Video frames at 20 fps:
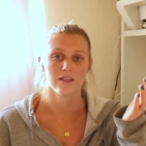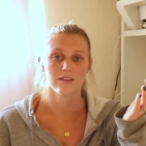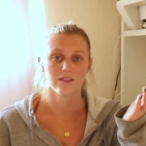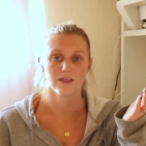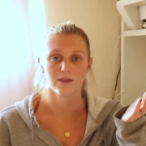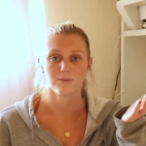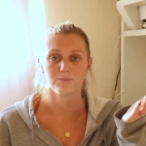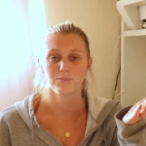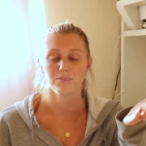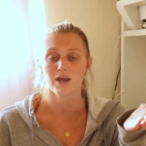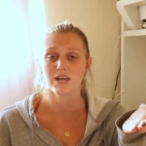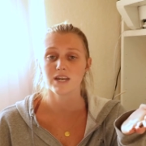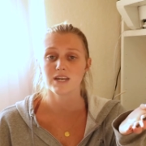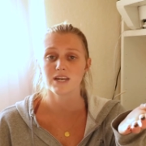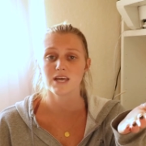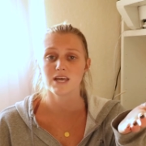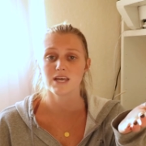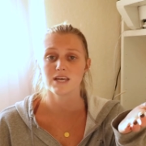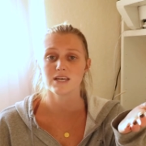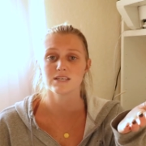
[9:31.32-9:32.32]
like
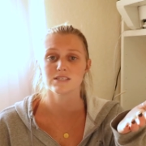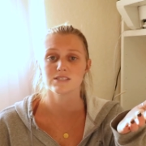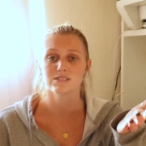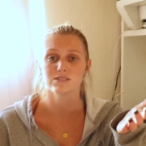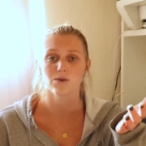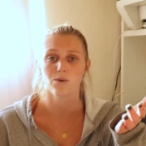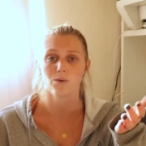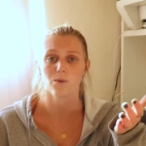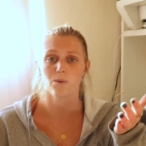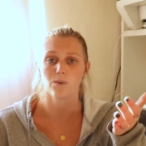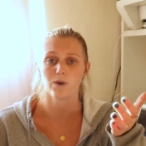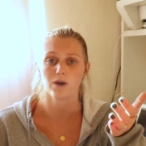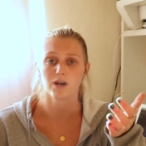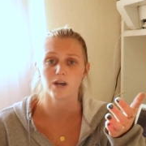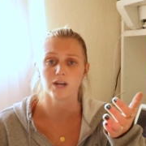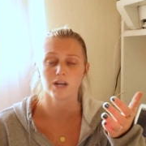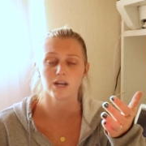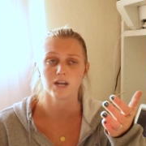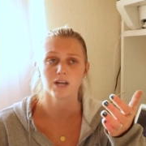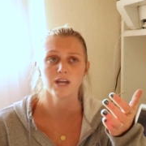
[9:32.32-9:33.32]
brightness,
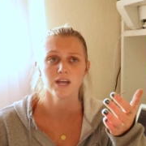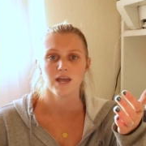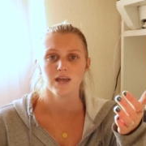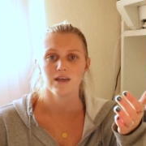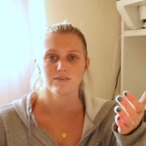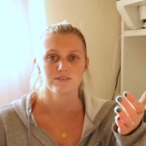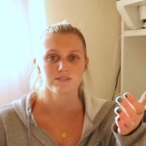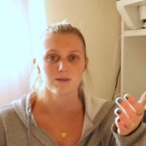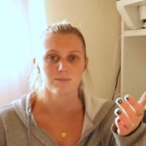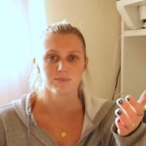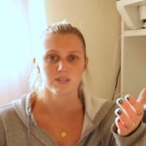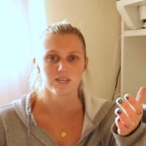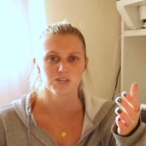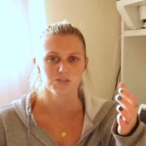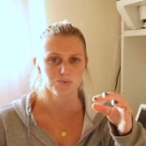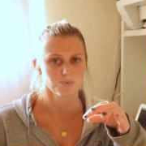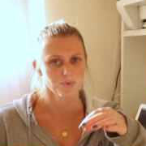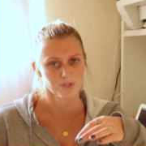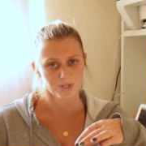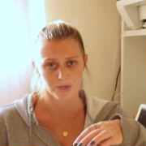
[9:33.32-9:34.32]
or if
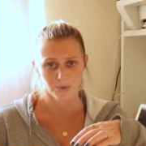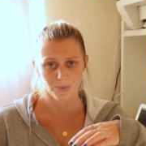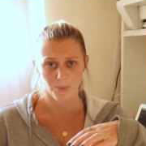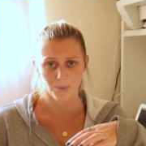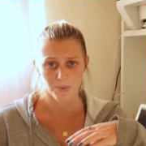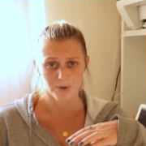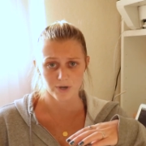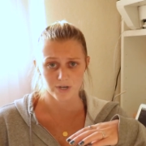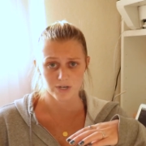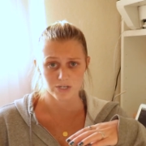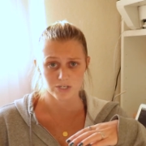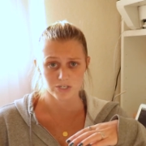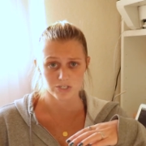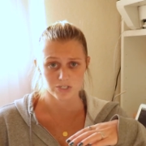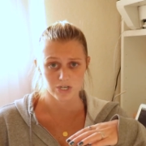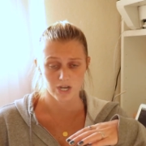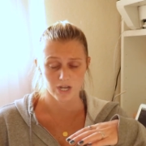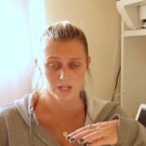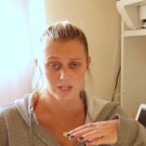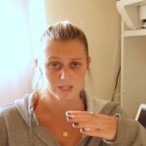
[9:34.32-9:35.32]
something's really
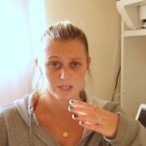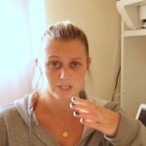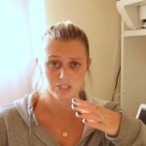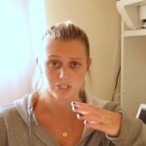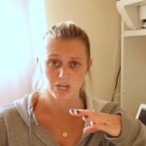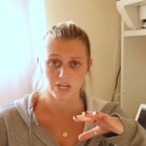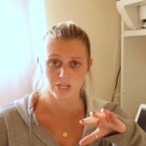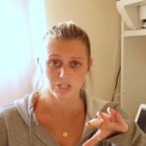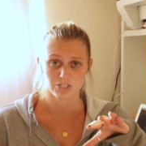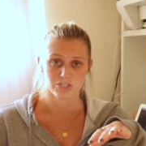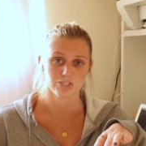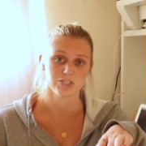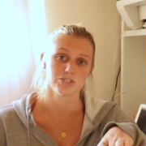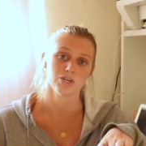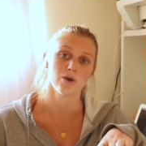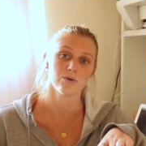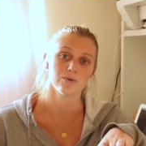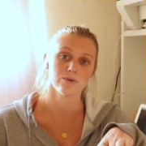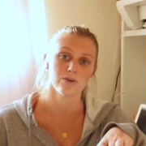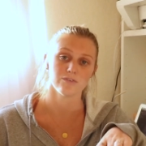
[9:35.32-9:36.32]
orange, I like change the
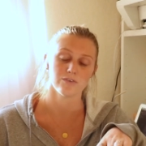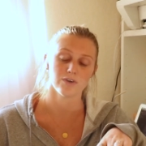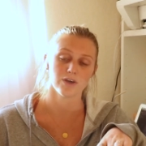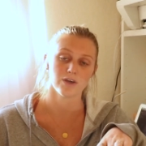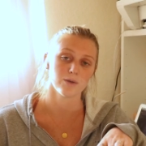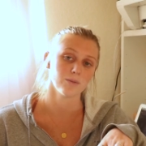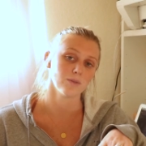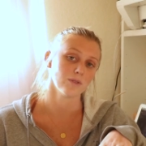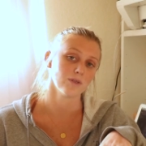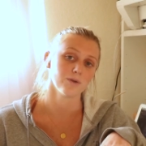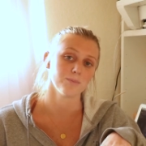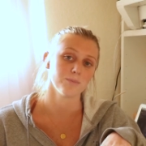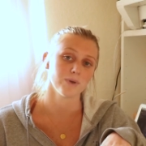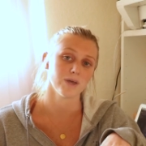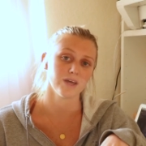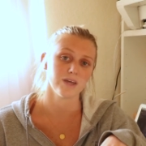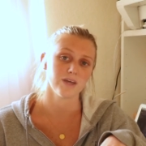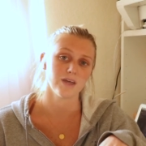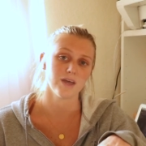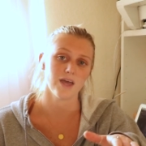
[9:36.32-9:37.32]
tone of it a little
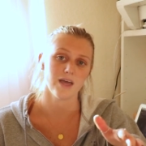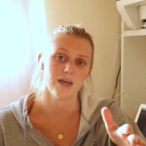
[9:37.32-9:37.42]
bit,